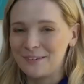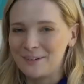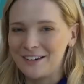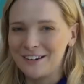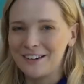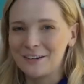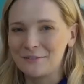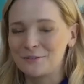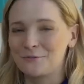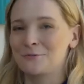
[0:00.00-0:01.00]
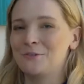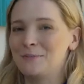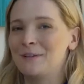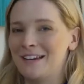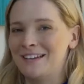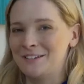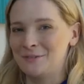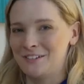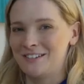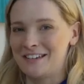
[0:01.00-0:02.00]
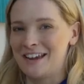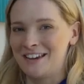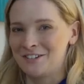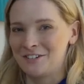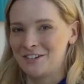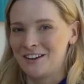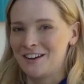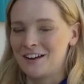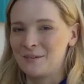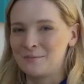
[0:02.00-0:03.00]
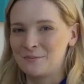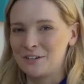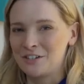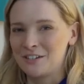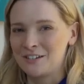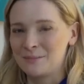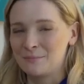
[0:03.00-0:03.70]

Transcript: I've been lucky enough to have already played it on stage, which is